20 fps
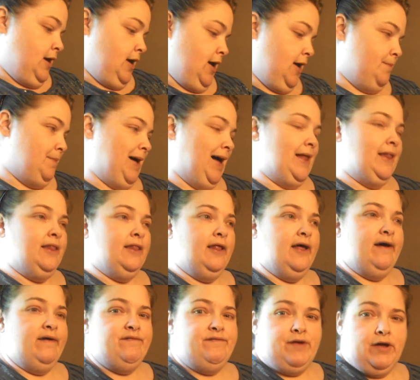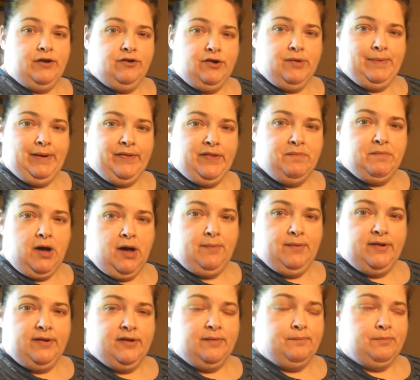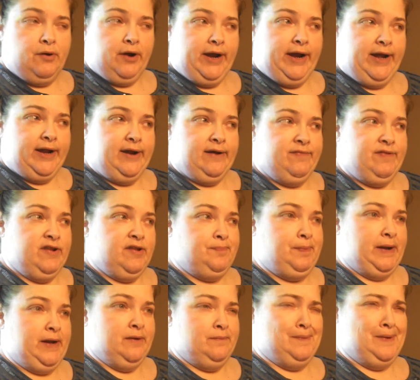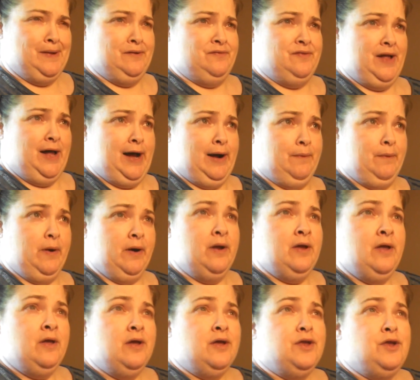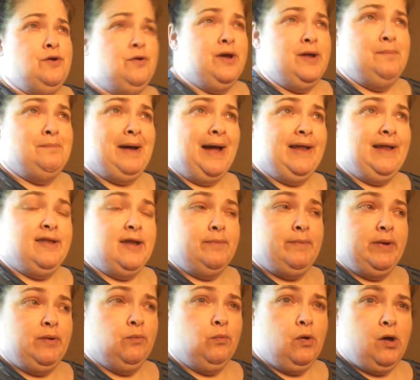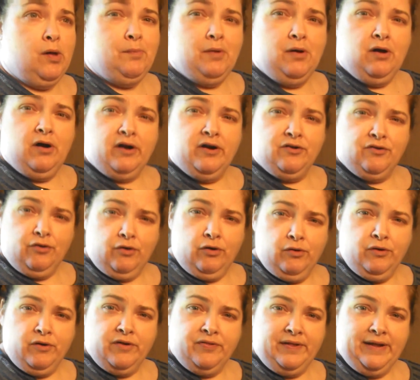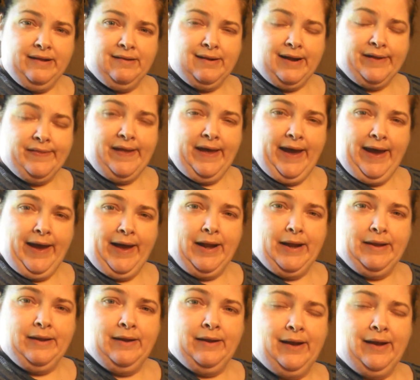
I love Trim Healthy Mama's brand of this peanut butter flour. You can buy some in Walmart and Kroger and things like that.